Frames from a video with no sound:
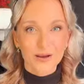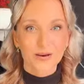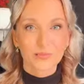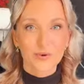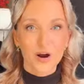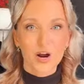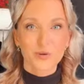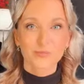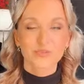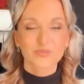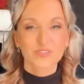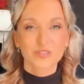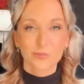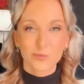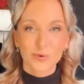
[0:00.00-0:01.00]

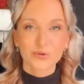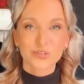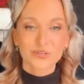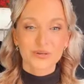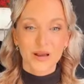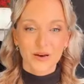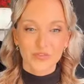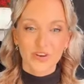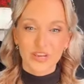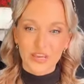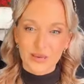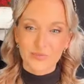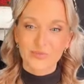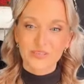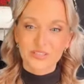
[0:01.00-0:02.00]
microbiomes will support our
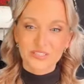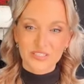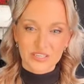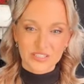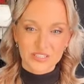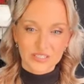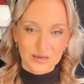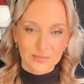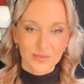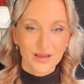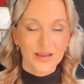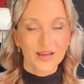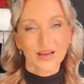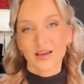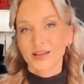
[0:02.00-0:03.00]
immune
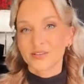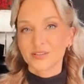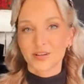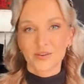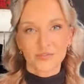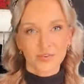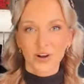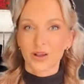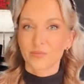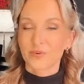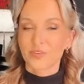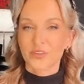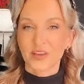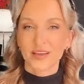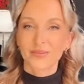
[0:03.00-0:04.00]
system, and
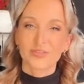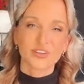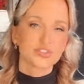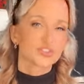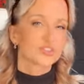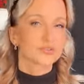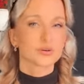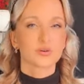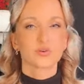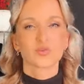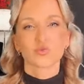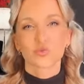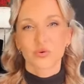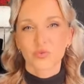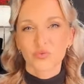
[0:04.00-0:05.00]
fiber there, they just
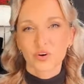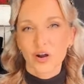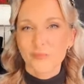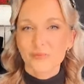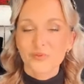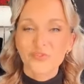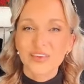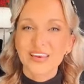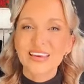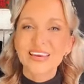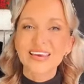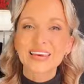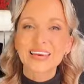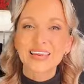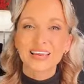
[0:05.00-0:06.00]
adore fiber, they
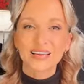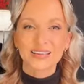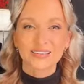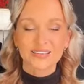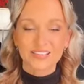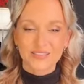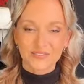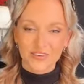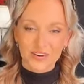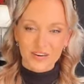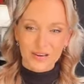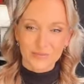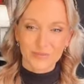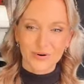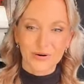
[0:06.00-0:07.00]
need this
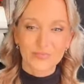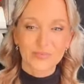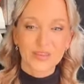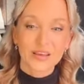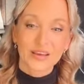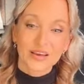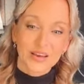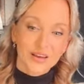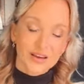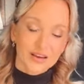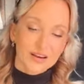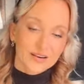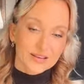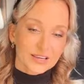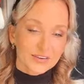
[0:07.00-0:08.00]
fiber.
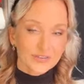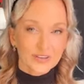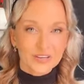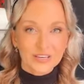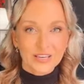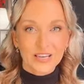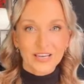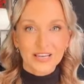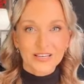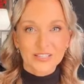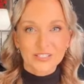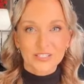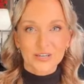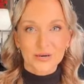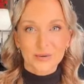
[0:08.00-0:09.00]
If you
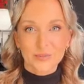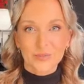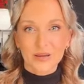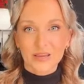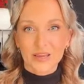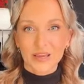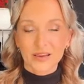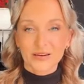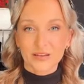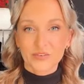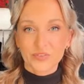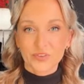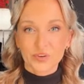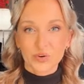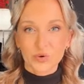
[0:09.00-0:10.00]
need, again,
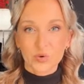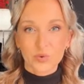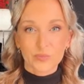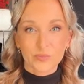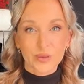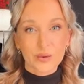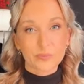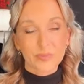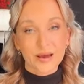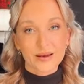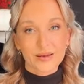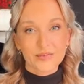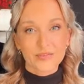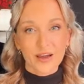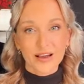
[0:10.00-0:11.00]
if you've been
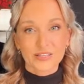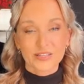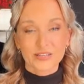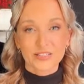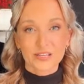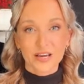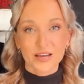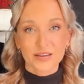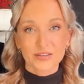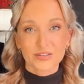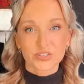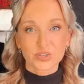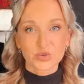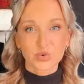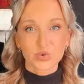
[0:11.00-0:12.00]
badly affected
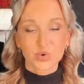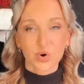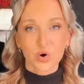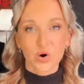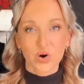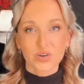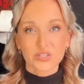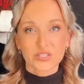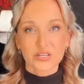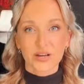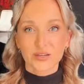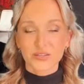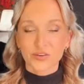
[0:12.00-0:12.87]
and you got